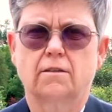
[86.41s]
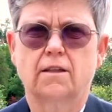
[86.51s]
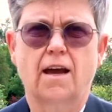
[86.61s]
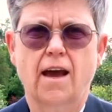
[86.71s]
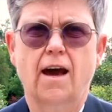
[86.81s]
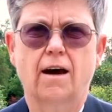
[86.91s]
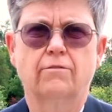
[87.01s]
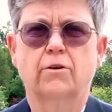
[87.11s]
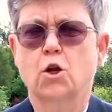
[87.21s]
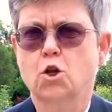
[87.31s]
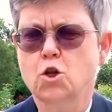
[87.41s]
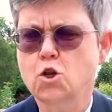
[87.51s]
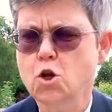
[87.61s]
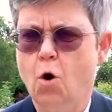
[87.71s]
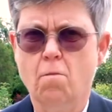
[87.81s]
to have
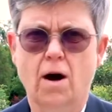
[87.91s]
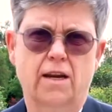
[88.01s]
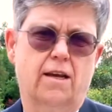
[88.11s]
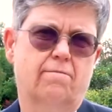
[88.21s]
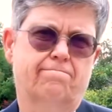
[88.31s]
no money.